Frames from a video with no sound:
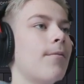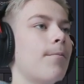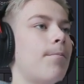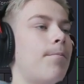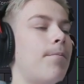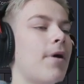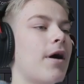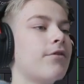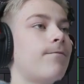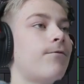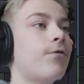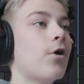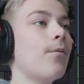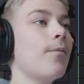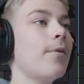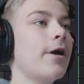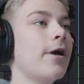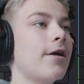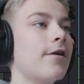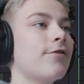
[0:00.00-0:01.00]
But
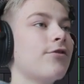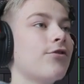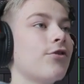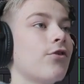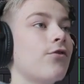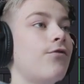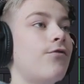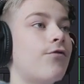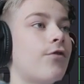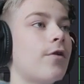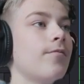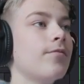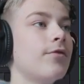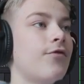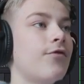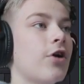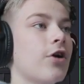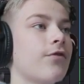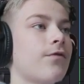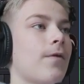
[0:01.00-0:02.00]
from here, so from the
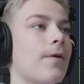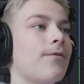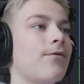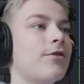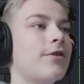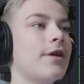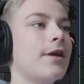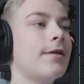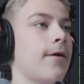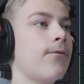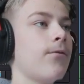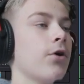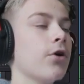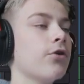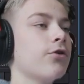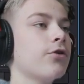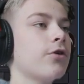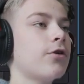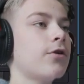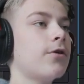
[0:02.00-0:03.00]
fast frame we see, we're
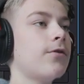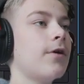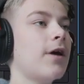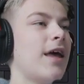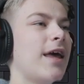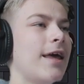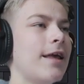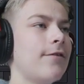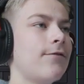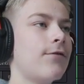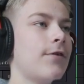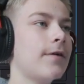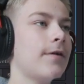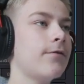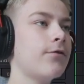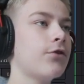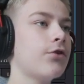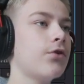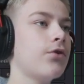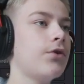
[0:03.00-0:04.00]
gonna go 8
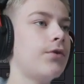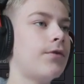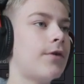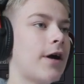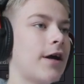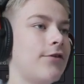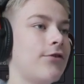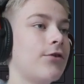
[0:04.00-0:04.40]
frames to the right.